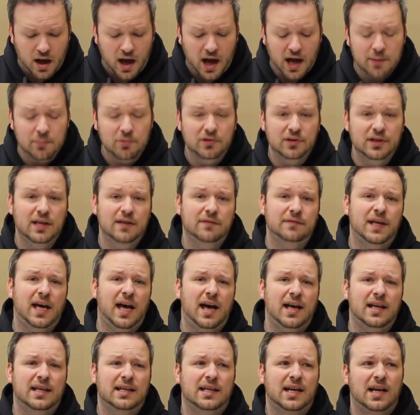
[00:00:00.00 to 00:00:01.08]
I believe
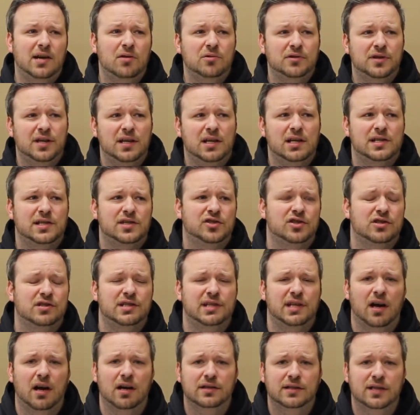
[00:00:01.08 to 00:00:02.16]
that, and I don't think it's
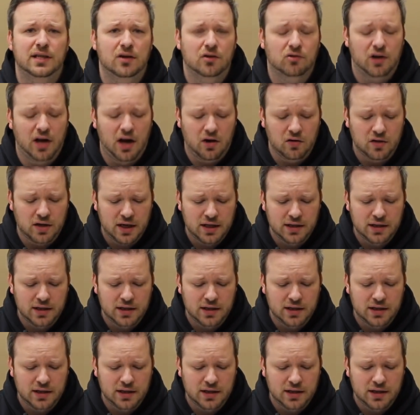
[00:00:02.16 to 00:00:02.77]
just the hunting crowd.